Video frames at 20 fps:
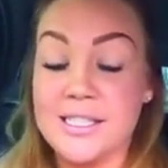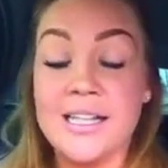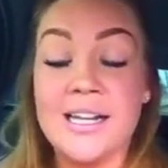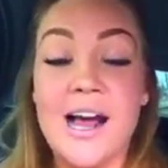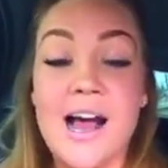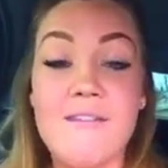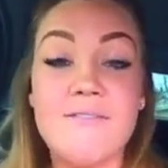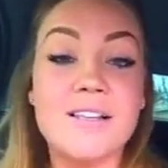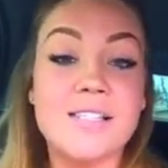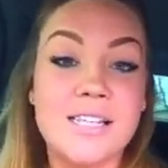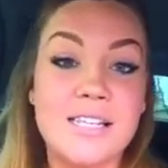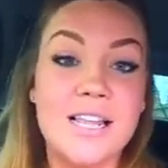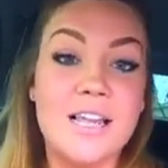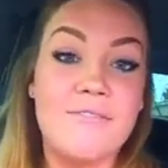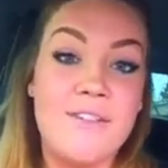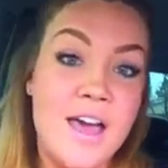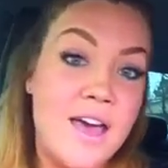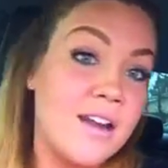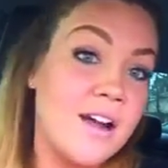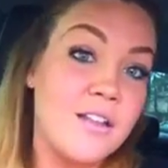And obviously they've
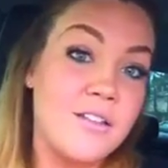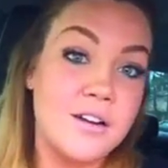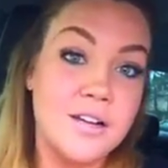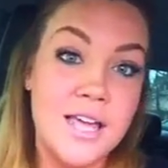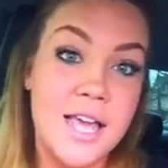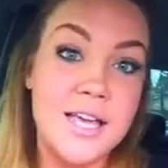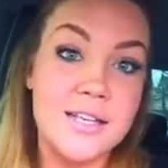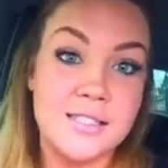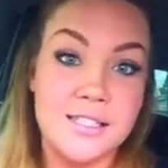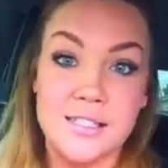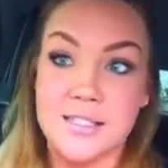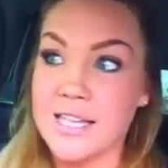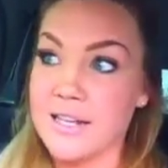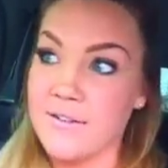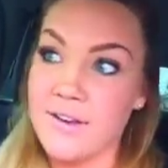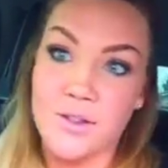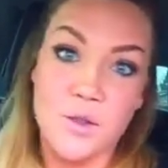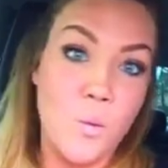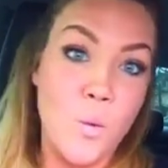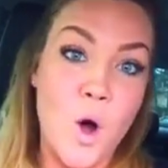had other cases. They've
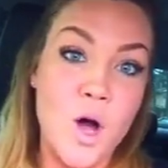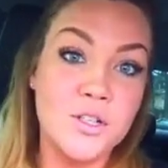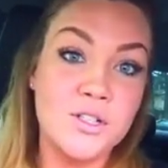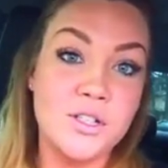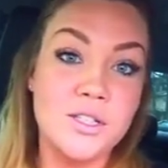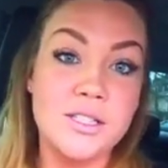had the Walter